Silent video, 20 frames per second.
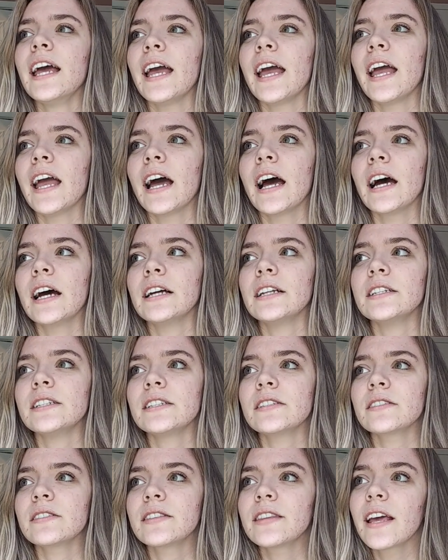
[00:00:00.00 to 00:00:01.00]

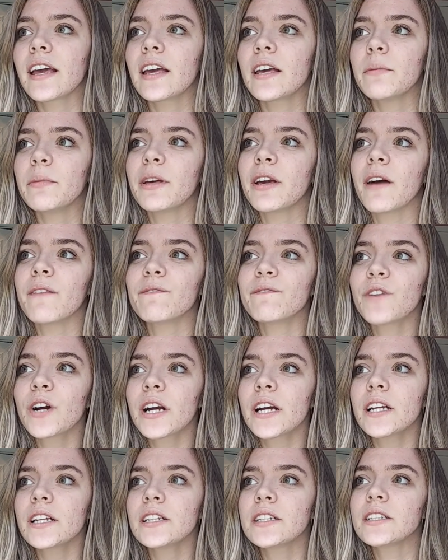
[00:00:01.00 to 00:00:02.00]
and they become
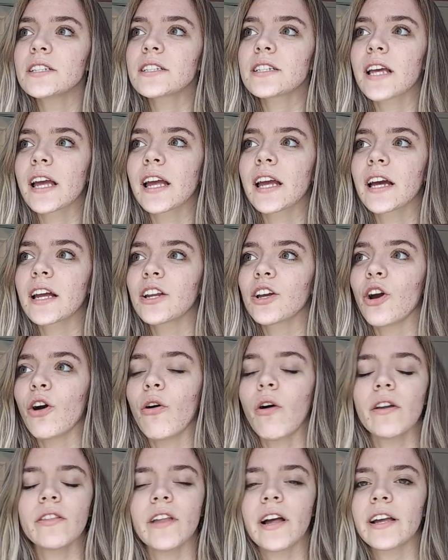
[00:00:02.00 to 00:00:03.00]
friends and go
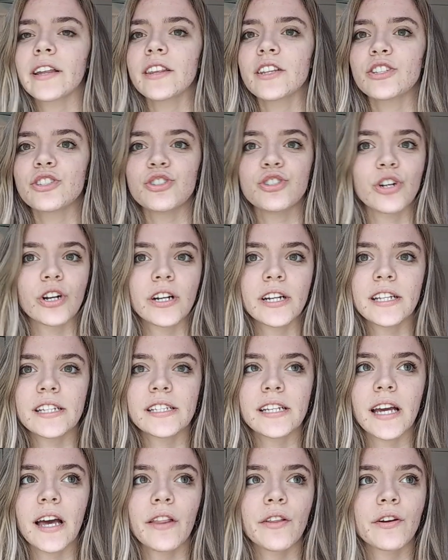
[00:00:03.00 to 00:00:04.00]
on like this journey
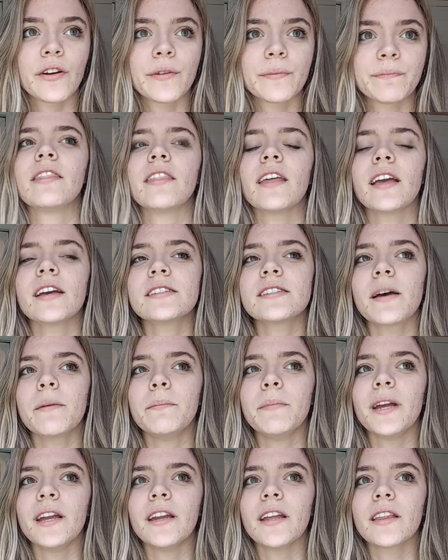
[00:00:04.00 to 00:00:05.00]
together. They end up
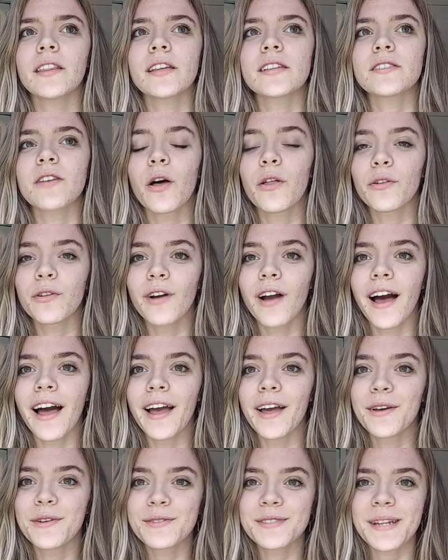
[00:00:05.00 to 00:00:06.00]
meeting this other
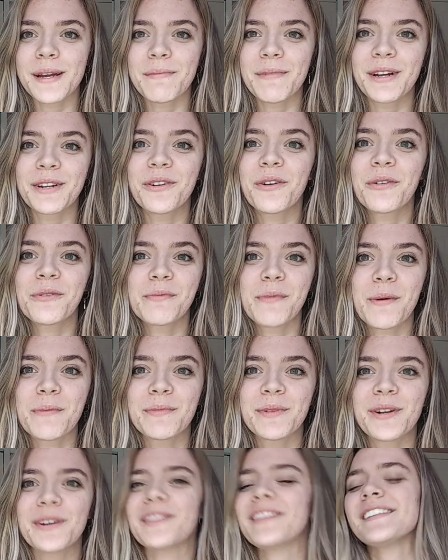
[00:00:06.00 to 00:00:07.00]
guy whose name I don't
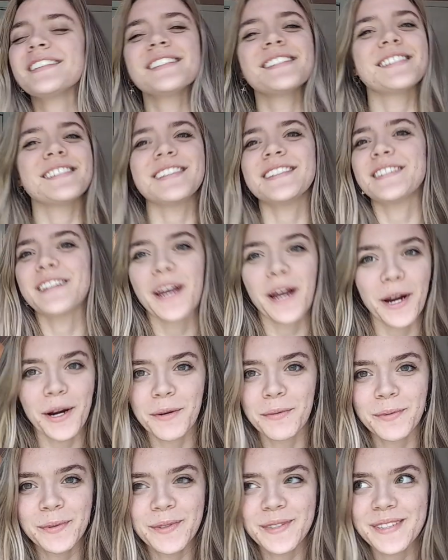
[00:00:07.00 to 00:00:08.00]
remember. This is a
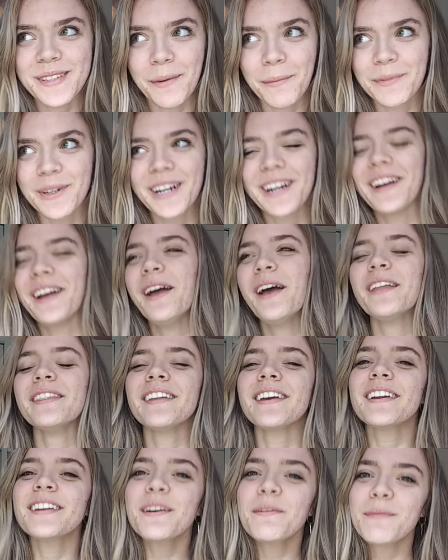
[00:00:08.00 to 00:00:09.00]
terrible summary.
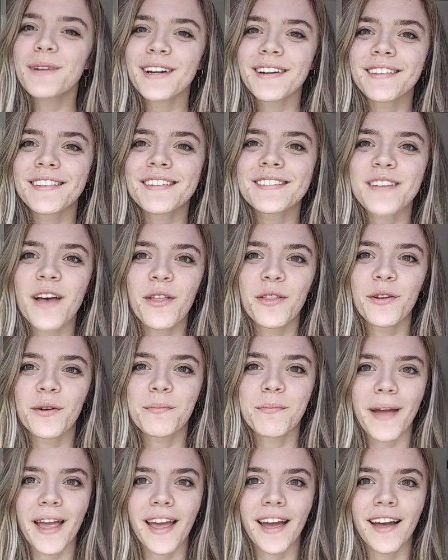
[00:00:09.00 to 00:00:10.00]
They end up meeting this other
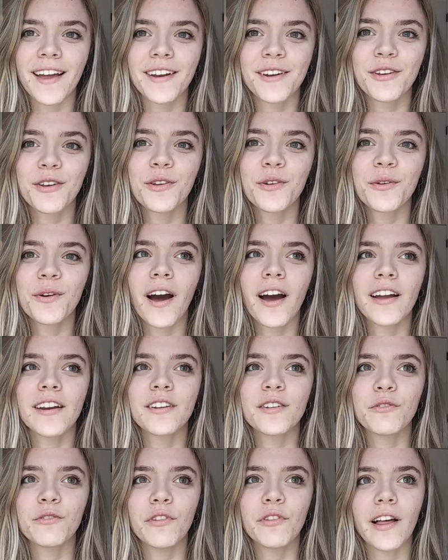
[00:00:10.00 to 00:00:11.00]
man who
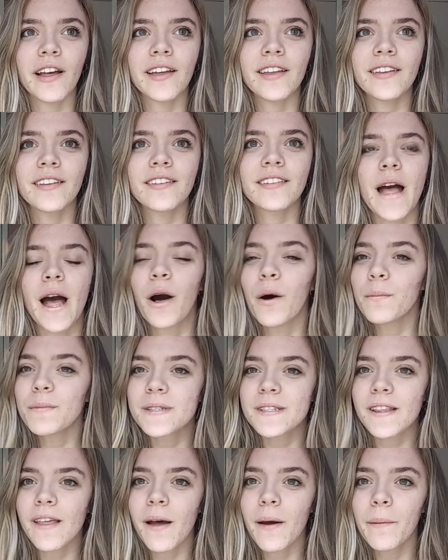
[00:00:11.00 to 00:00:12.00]
kind of like
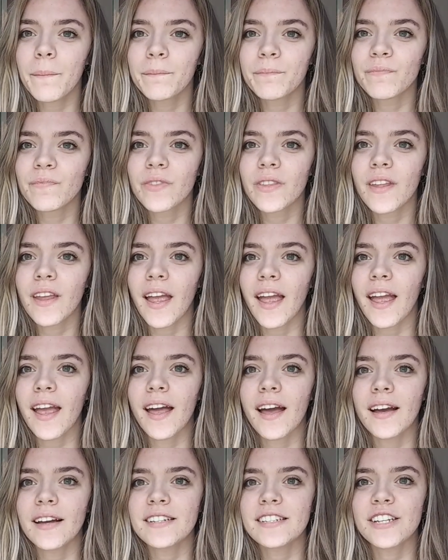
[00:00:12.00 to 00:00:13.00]
helps them,
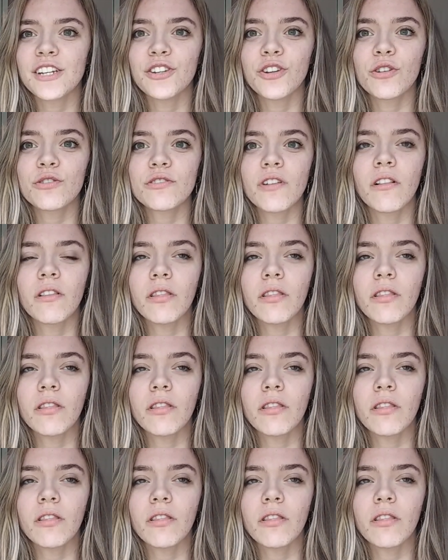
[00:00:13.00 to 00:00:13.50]
and he knows a